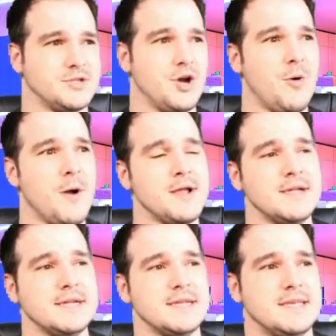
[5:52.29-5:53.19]
So
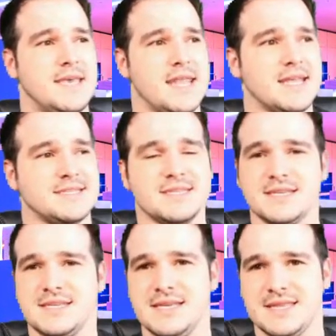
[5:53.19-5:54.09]
getting
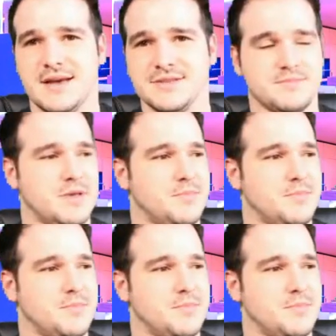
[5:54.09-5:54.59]
16,000 people